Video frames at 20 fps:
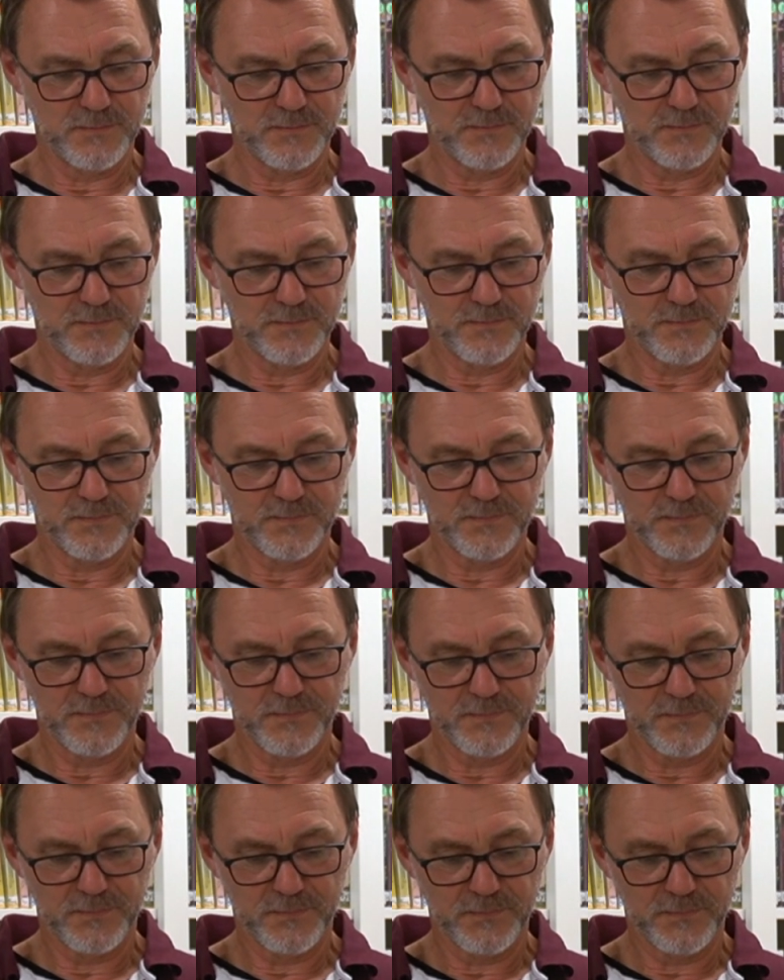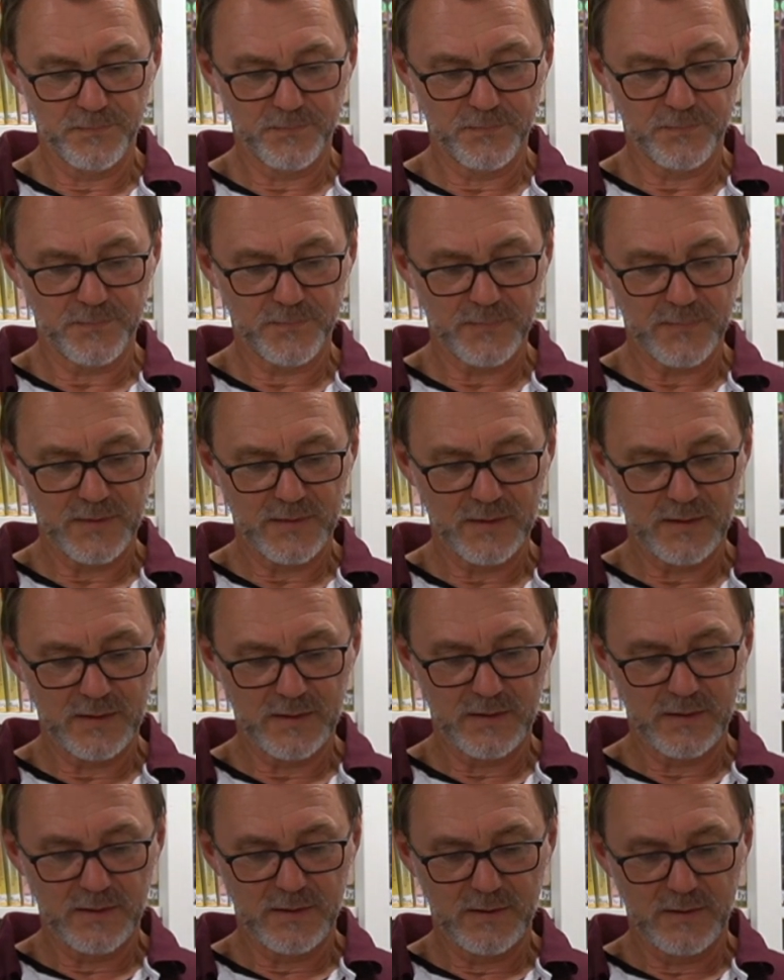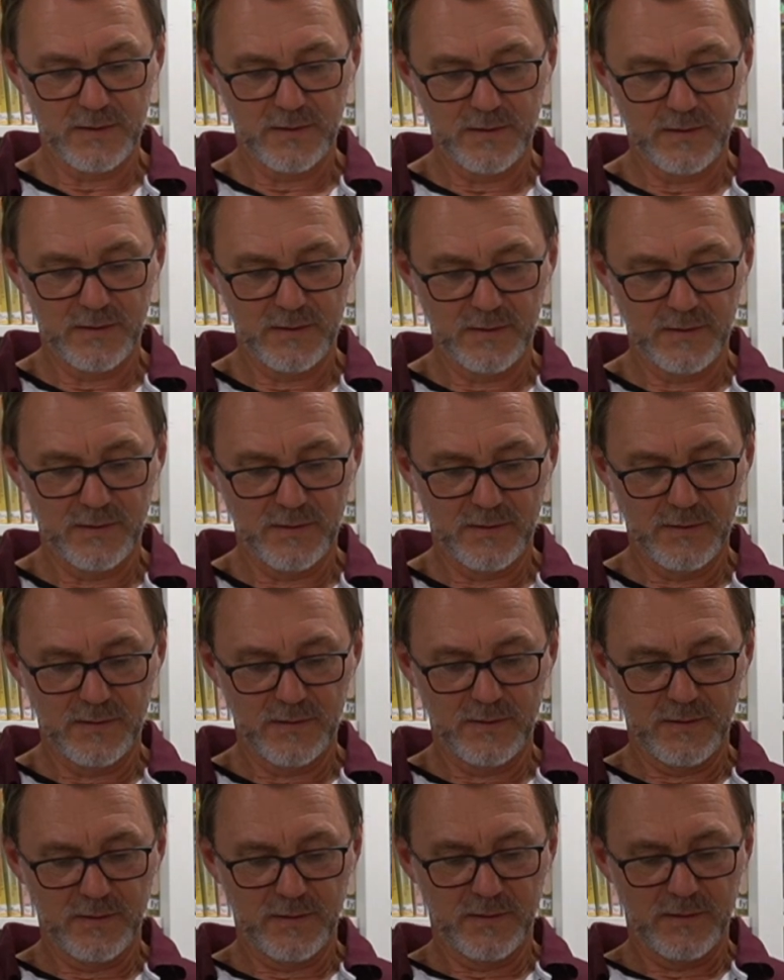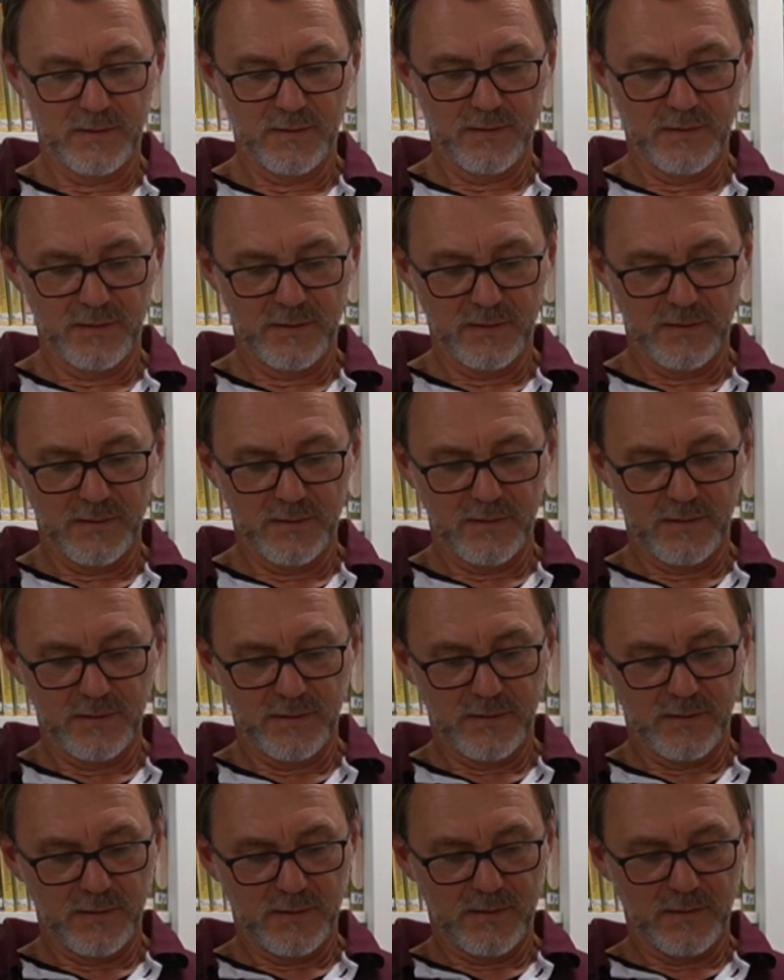(no one is talking)